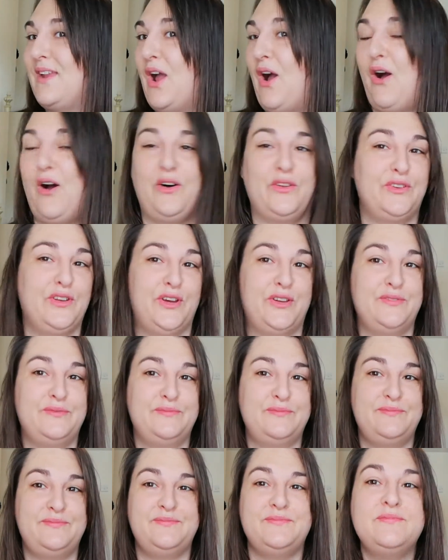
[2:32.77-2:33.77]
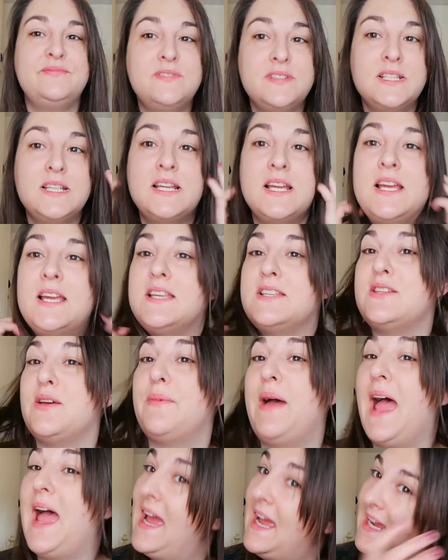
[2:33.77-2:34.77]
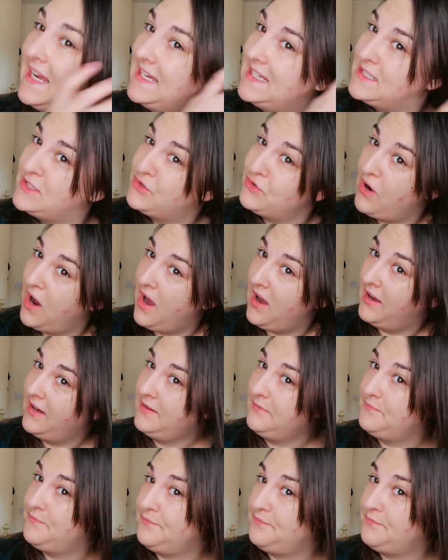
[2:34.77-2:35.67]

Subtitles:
All done. So my hair is dry,